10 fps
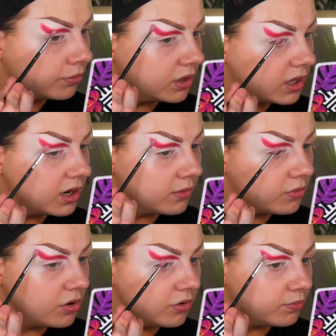And I'm
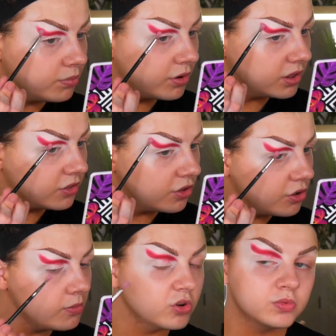not putting
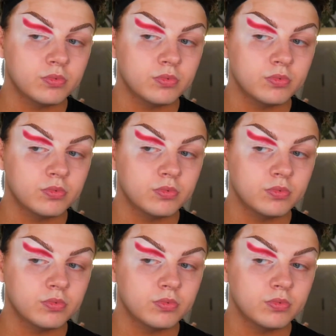too much